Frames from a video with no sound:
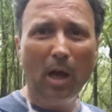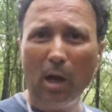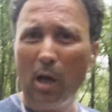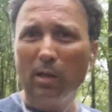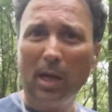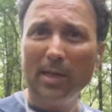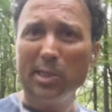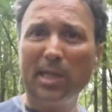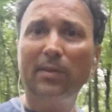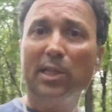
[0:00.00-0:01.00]
I'll kind of
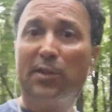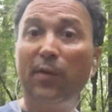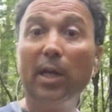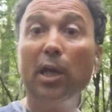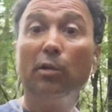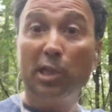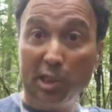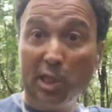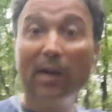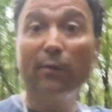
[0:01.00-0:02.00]
send this video to
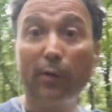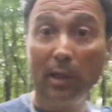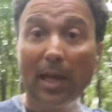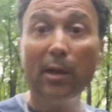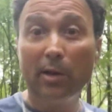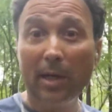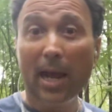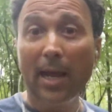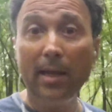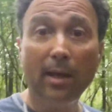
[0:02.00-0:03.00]
Jennifer later
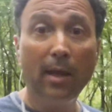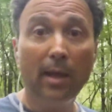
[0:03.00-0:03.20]
today,